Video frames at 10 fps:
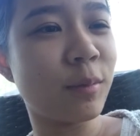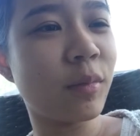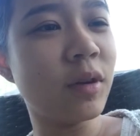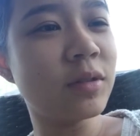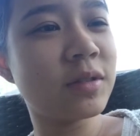
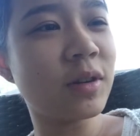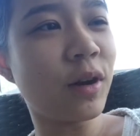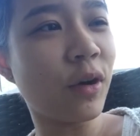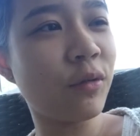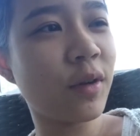most
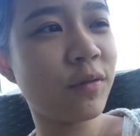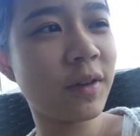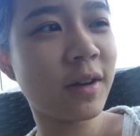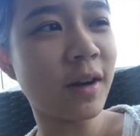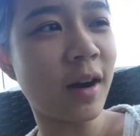
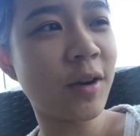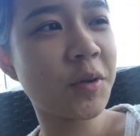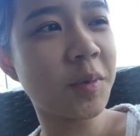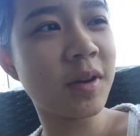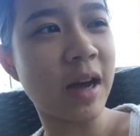horrific
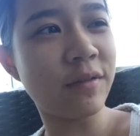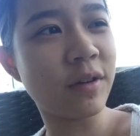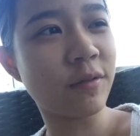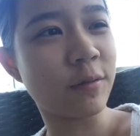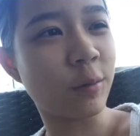argument I've
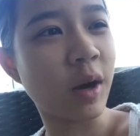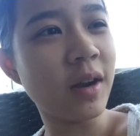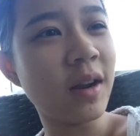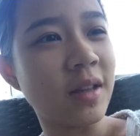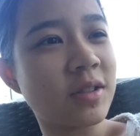ever
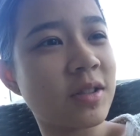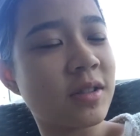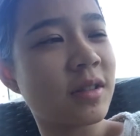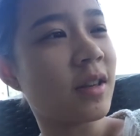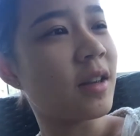read. It's
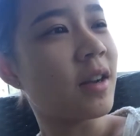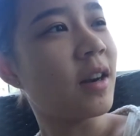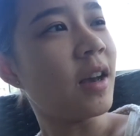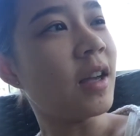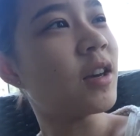just
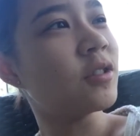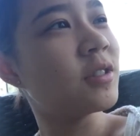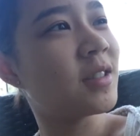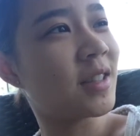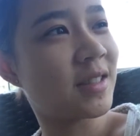
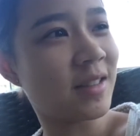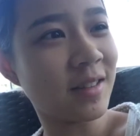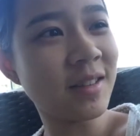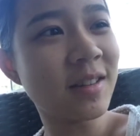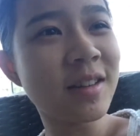
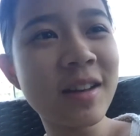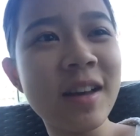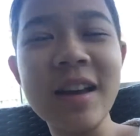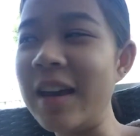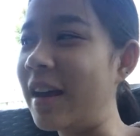inconsistent
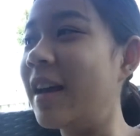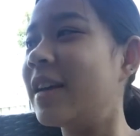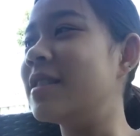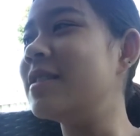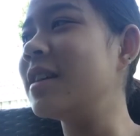
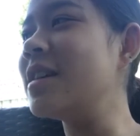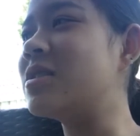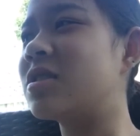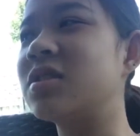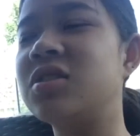and
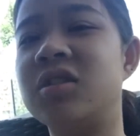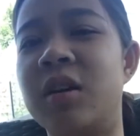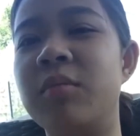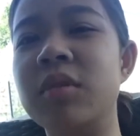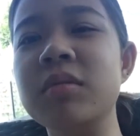it's just
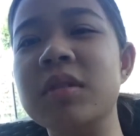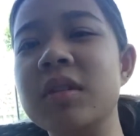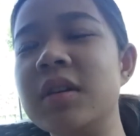jumbled.